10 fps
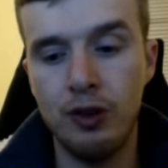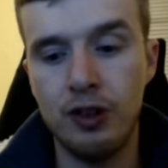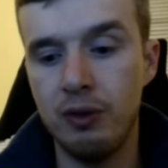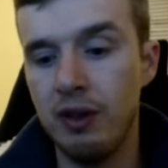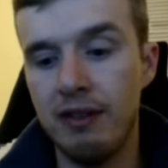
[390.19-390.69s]
So
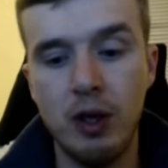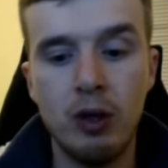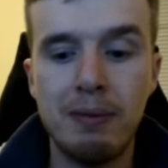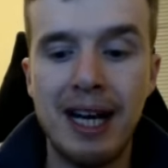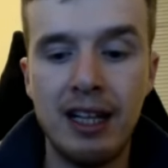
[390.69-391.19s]
if you have an Ogre
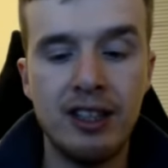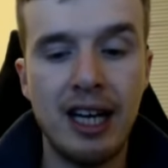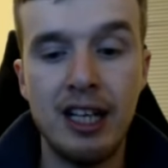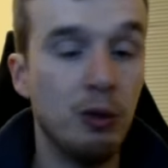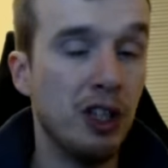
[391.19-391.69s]
Battler down,
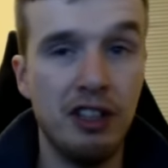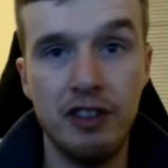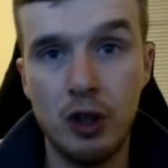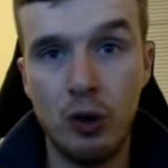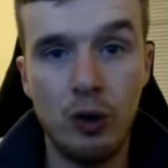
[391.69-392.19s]
you want another
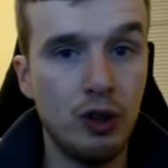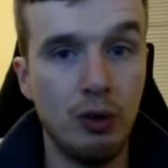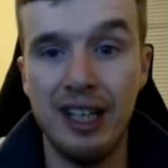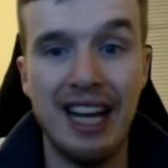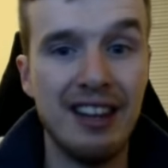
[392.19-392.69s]
taunt, you can
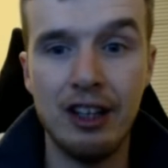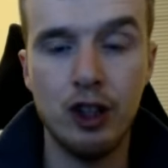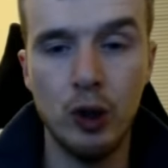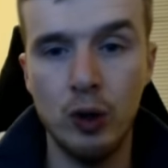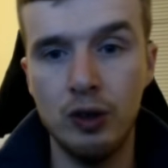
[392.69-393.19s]
get that
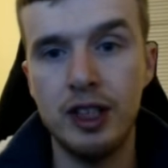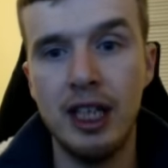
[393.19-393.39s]
taunt.